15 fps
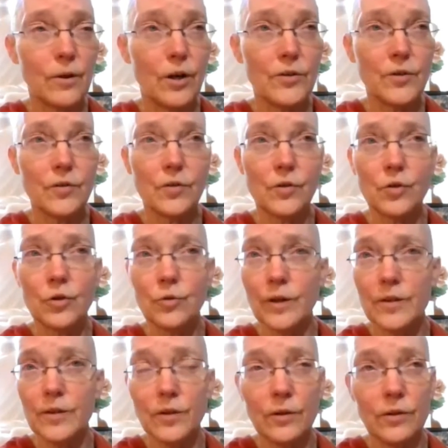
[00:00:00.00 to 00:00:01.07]
causes a
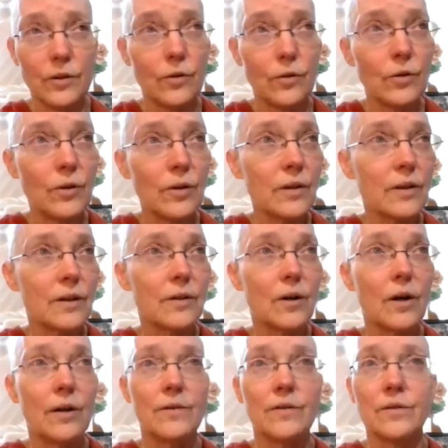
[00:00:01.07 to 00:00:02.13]
stress on the earth. It
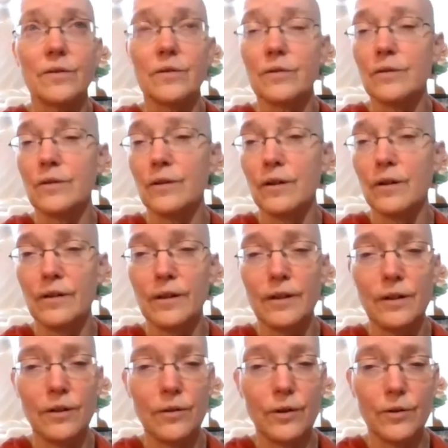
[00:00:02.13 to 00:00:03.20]
causes,
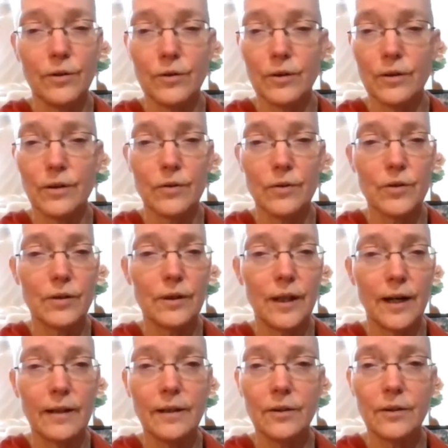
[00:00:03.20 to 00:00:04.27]
you know, there's a
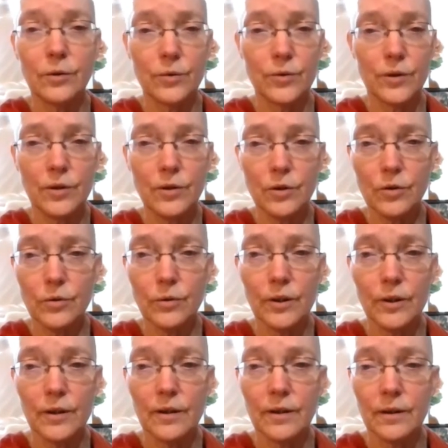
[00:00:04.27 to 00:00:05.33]
lot that goes into
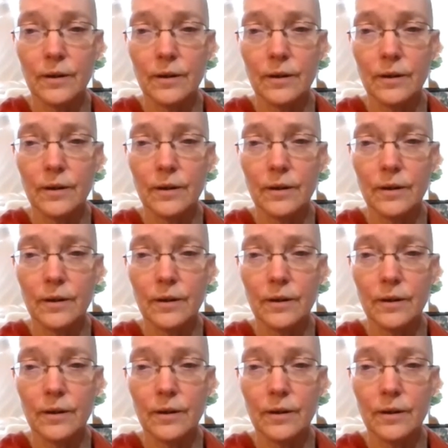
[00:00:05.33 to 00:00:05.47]
it